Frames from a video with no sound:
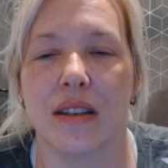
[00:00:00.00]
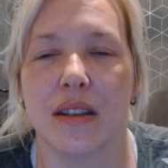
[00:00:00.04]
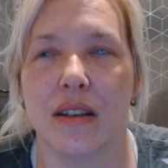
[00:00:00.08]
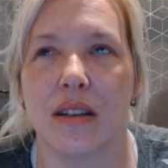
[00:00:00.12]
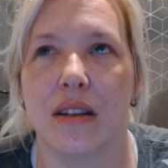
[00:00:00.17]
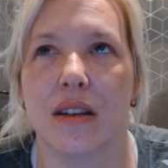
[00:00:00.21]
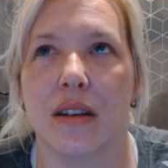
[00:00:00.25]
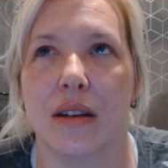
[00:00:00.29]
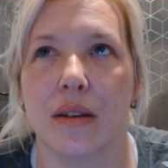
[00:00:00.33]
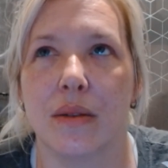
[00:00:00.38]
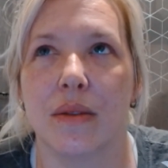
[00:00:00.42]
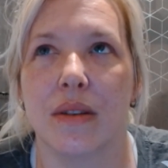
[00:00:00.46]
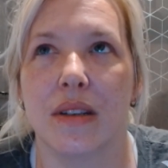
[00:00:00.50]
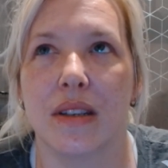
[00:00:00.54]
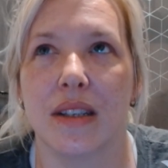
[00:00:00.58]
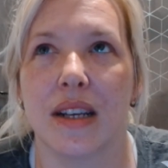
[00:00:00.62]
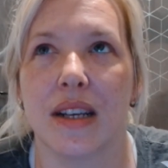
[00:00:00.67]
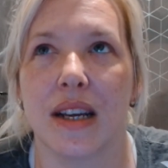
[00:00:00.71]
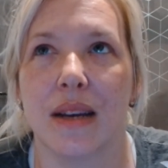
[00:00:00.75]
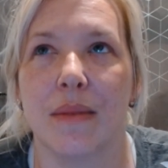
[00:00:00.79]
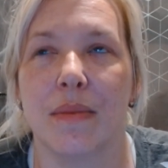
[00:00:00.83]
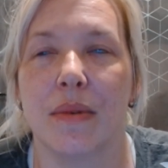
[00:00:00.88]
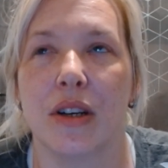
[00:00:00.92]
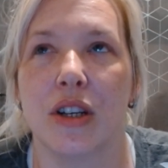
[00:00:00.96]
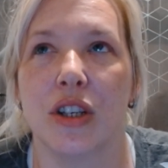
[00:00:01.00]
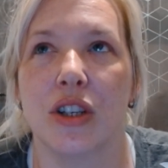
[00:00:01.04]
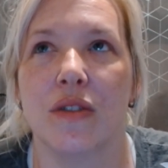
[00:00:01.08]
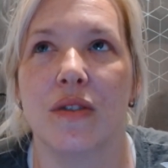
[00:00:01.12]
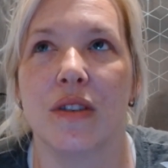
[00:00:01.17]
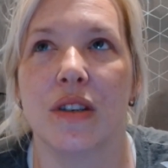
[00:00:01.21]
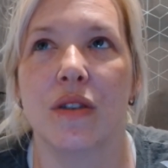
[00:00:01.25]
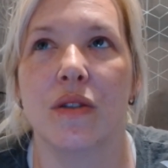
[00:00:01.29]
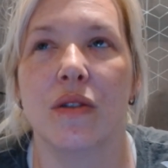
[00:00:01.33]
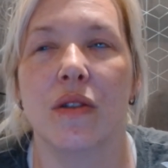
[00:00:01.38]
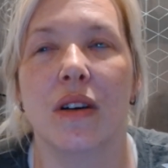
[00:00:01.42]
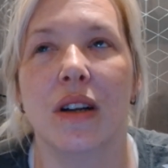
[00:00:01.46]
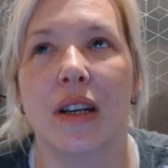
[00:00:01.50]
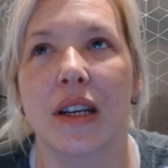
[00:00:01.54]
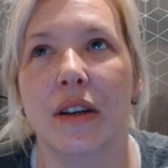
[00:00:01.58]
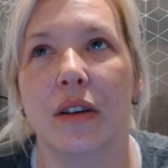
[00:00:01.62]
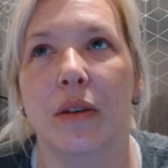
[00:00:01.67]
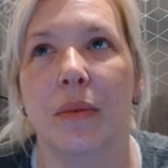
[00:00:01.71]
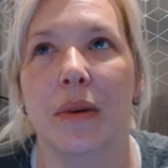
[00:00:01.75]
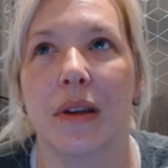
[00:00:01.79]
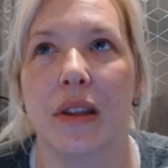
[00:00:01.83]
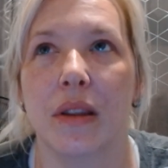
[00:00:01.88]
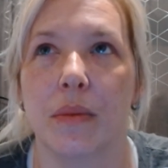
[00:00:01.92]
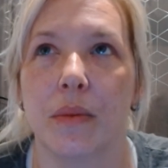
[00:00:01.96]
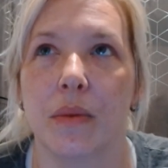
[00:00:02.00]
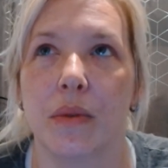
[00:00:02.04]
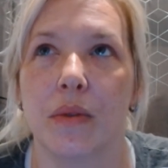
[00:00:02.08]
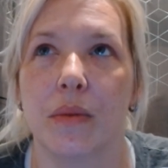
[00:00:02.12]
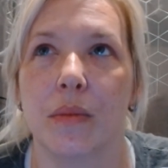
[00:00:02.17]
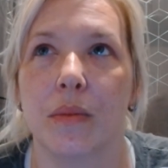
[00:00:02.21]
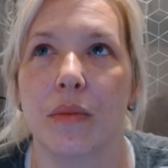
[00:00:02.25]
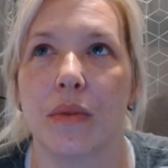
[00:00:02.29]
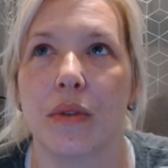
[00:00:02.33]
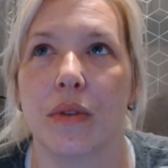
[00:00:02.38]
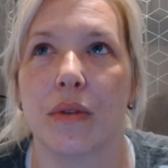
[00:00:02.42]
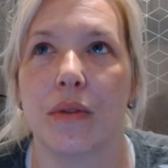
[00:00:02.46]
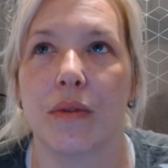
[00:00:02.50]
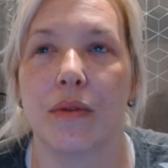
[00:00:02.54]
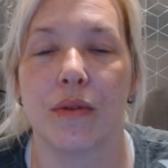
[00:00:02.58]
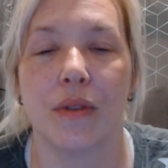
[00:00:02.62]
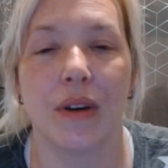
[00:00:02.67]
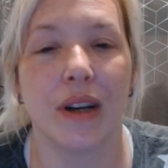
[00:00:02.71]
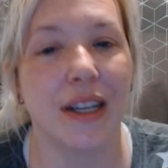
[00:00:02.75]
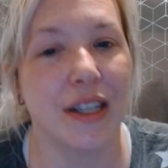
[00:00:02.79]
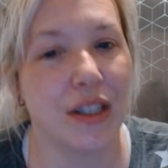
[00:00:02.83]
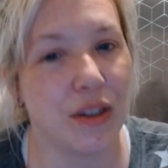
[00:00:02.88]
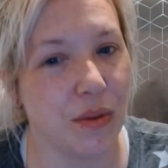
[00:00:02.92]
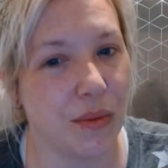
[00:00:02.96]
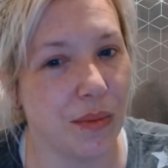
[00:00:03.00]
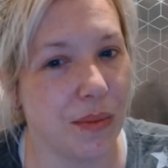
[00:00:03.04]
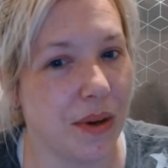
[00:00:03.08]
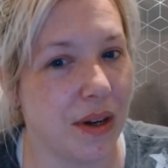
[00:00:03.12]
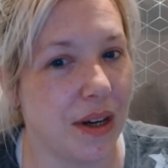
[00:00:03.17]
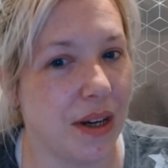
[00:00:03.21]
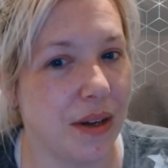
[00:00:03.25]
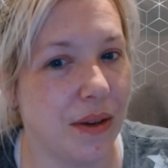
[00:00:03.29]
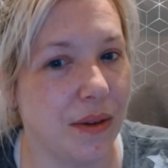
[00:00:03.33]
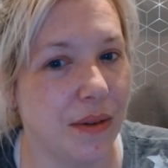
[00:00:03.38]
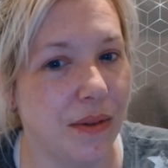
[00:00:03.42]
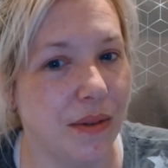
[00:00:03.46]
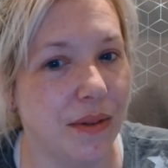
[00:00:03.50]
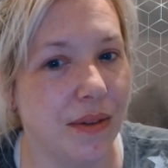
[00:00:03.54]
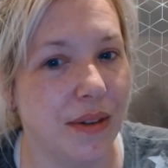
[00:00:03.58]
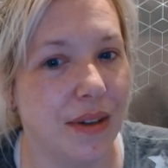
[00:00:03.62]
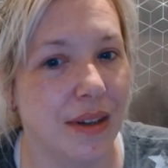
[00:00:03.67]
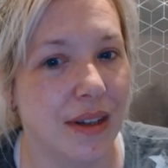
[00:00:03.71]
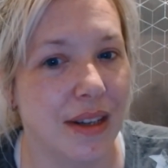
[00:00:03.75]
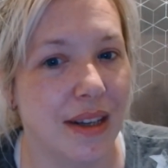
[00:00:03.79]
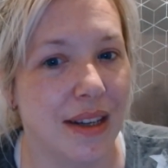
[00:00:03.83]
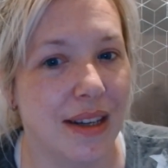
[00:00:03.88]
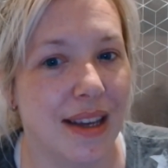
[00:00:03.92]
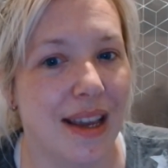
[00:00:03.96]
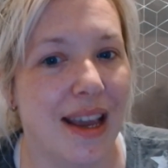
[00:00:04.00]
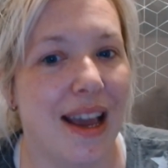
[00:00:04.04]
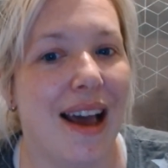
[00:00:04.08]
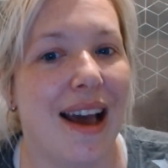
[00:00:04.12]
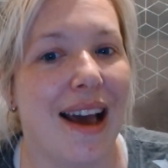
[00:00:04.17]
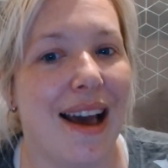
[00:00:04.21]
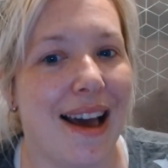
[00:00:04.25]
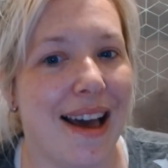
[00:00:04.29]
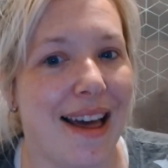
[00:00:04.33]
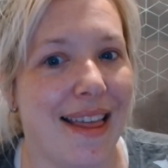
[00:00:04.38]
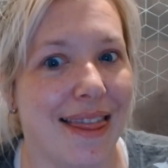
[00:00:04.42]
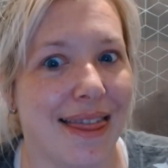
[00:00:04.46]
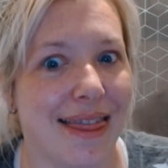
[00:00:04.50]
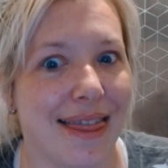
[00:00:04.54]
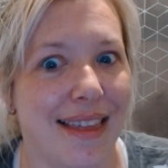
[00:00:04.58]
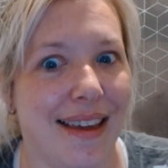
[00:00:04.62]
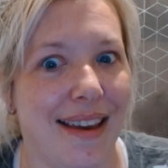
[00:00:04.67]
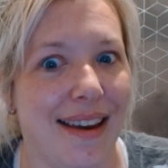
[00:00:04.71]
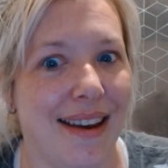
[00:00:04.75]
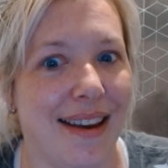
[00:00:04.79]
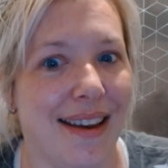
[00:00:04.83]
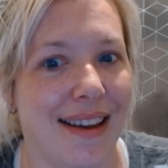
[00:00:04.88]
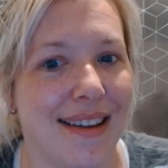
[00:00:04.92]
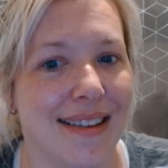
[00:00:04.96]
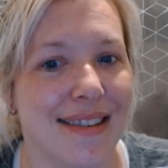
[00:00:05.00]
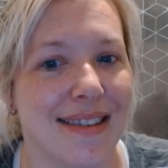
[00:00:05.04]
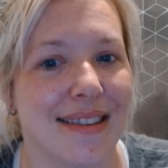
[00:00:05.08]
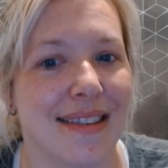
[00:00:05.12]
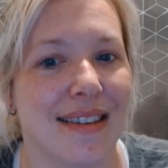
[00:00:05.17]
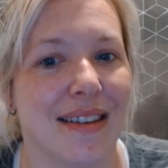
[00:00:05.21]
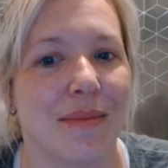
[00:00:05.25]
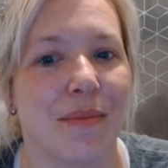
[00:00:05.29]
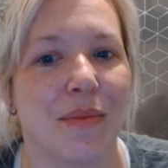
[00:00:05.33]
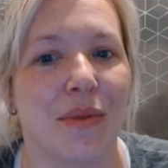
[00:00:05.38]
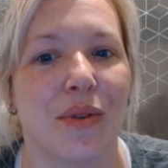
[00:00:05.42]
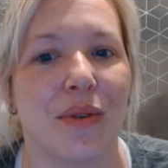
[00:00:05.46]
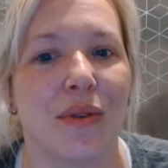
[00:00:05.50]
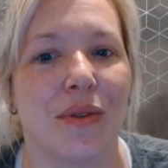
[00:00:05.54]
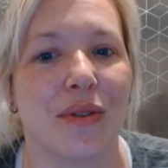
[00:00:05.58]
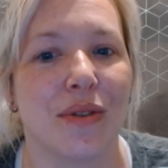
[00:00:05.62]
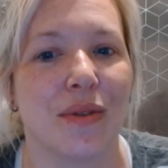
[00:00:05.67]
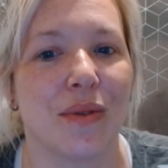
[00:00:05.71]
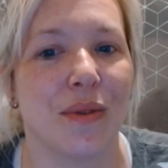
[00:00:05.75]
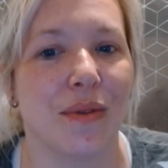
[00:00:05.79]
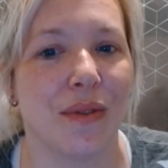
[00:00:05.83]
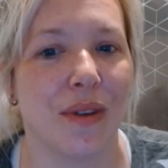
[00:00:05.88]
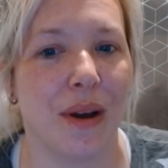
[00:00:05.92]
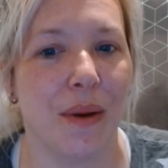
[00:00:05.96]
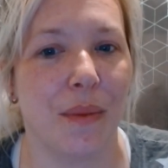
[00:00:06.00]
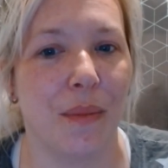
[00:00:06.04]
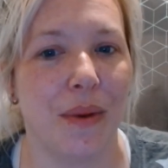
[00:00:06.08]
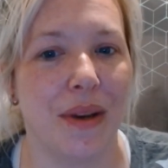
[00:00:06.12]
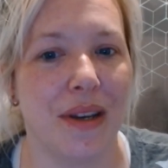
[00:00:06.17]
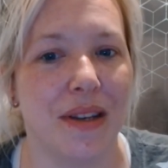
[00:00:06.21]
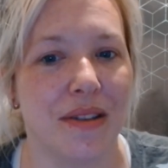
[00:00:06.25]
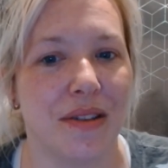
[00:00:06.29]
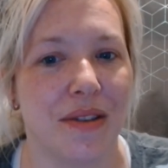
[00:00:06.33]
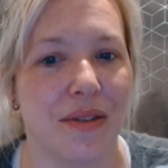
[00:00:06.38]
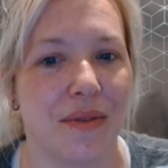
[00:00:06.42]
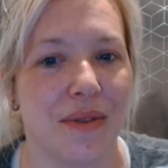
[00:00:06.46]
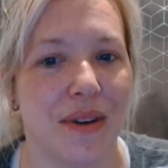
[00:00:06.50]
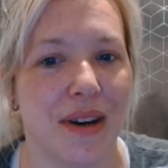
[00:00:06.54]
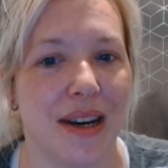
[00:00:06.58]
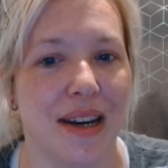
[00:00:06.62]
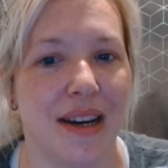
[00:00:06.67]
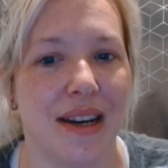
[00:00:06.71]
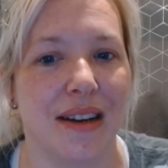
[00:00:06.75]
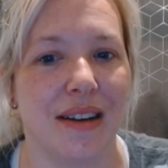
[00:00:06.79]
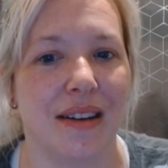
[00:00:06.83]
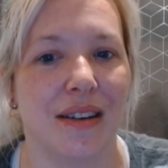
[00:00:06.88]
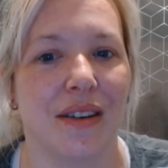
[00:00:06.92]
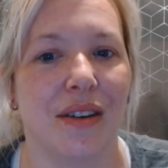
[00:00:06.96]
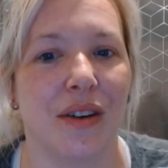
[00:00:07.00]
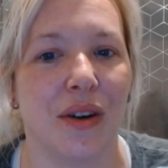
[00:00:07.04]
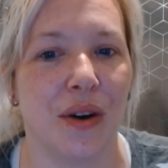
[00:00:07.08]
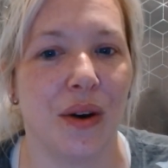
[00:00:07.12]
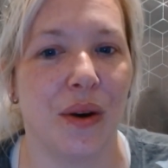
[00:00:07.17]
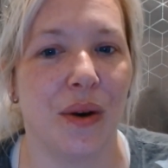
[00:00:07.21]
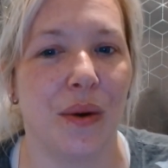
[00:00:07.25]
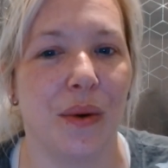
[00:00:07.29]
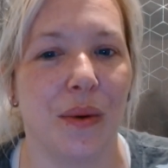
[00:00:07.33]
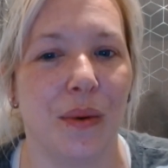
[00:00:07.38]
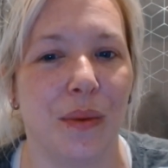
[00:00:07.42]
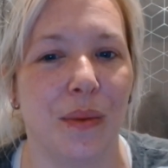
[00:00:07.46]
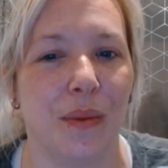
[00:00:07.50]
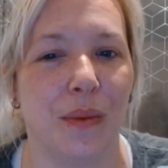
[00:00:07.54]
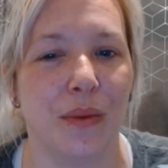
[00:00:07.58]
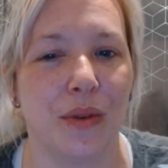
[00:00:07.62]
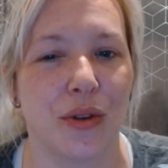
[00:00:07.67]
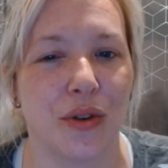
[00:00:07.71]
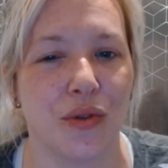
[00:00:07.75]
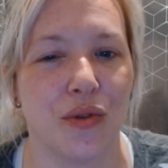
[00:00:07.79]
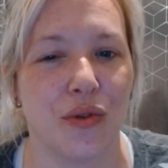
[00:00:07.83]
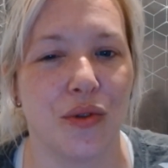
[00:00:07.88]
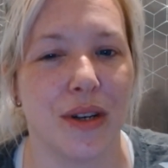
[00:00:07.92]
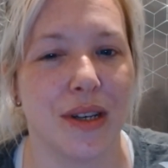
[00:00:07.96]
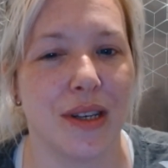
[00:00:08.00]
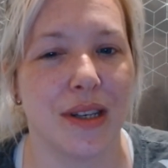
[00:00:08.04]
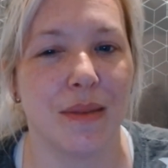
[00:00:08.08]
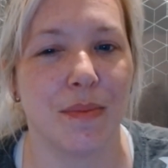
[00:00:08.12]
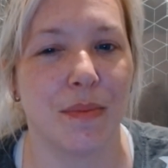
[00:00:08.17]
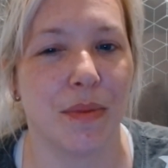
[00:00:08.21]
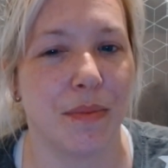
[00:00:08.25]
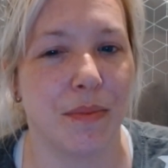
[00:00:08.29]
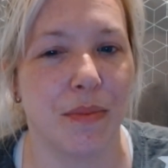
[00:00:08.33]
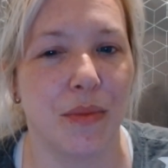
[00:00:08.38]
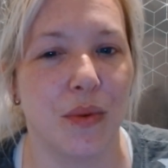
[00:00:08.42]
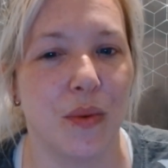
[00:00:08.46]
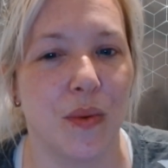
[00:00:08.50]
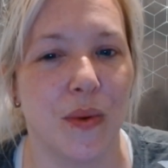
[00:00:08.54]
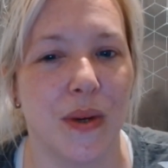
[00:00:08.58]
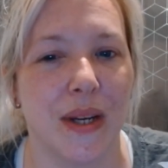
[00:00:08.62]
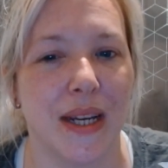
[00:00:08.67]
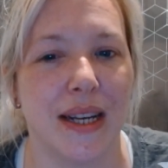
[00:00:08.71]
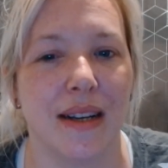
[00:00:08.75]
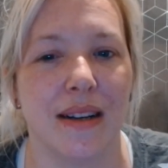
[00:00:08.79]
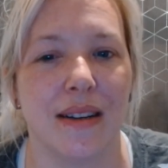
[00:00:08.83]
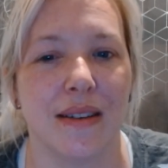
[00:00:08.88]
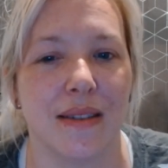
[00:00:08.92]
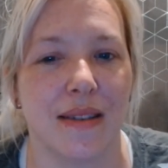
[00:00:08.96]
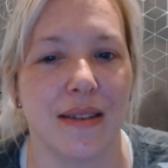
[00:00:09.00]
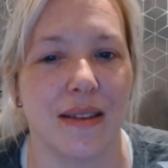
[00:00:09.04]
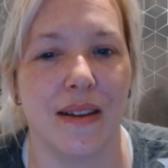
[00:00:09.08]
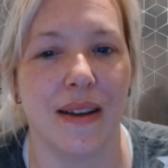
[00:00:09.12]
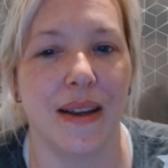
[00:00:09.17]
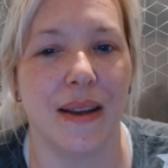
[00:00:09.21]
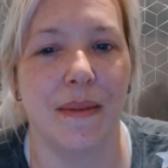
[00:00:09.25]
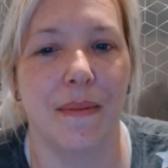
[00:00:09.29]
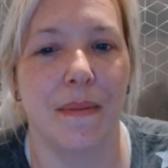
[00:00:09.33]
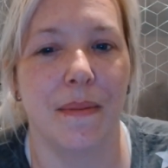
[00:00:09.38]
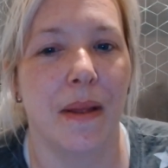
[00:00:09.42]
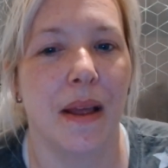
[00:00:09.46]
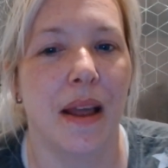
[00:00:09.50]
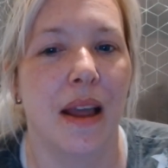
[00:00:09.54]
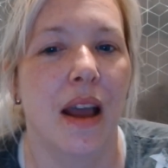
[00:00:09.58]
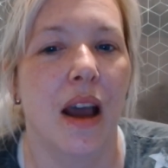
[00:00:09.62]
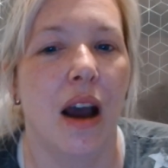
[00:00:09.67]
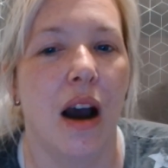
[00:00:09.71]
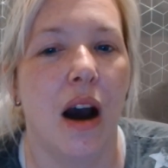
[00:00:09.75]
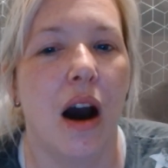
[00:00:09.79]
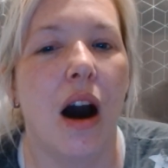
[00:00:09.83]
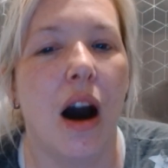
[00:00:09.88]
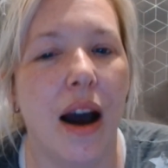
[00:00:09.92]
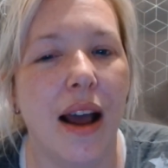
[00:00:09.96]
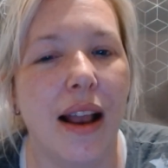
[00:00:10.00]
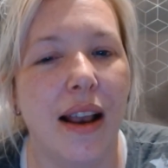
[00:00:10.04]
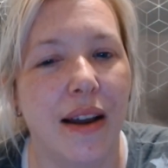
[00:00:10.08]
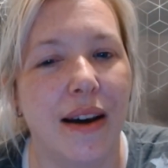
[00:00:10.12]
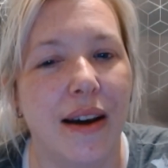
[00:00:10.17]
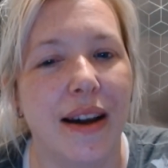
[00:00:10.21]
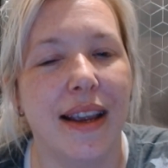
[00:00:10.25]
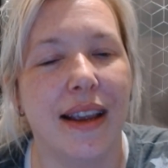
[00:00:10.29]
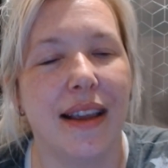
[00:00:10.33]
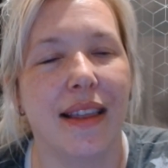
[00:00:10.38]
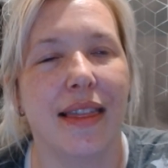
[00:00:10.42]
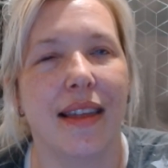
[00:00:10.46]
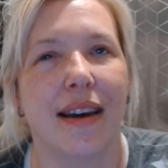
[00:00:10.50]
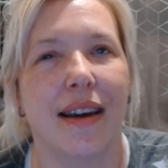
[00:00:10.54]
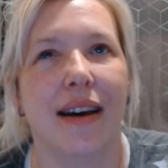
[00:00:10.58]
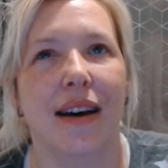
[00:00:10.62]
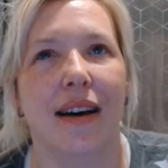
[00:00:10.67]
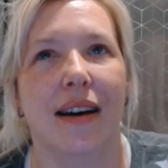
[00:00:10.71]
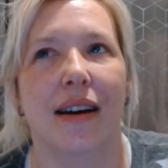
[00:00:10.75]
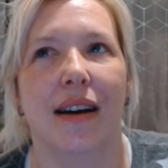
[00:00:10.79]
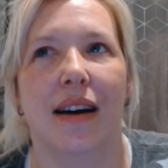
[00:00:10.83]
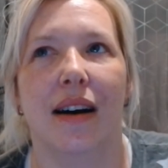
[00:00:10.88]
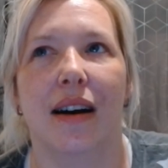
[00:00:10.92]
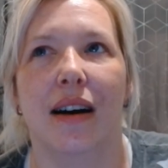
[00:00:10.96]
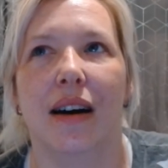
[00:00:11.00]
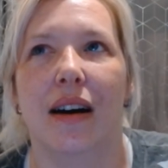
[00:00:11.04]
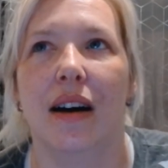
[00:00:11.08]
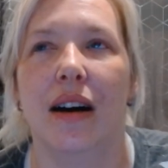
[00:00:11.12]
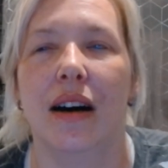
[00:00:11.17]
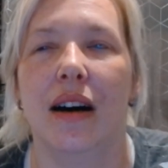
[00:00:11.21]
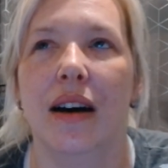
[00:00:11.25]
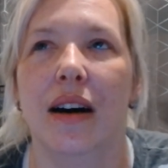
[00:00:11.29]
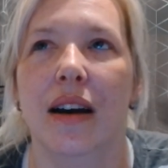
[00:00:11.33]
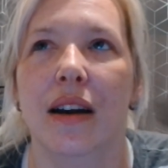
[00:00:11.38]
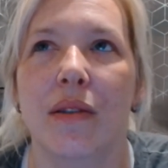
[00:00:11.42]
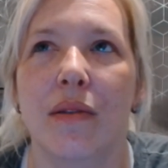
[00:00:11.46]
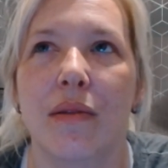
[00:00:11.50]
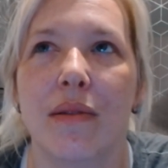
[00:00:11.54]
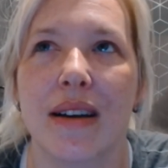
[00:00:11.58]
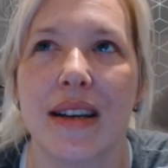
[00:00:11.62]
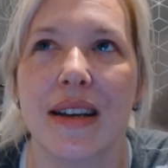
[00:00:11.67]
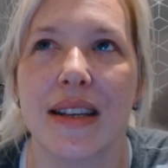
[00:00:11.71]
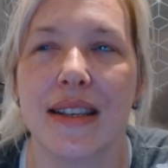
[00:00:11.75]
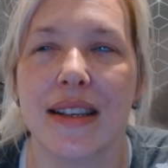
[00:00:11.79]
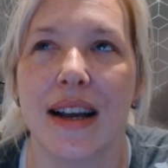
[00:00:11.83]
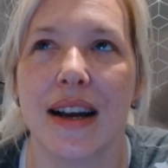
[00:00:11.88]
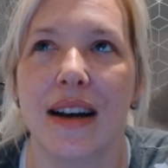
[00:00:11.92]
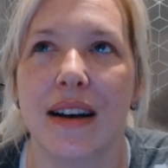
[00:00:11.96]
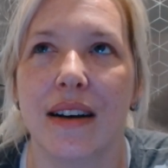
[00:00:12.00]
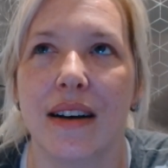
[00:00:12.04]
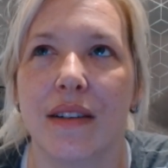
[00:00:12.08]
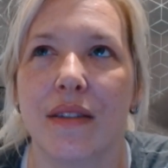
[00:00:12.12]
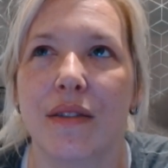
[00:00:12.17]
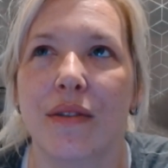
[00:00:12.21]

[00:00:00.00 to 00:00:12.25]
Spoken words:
I would say, because you've still got a little bit of the warmth for a little while, and then it gets some more sort of like wintry, cold, crisp mornings. Like, I like that. I always have.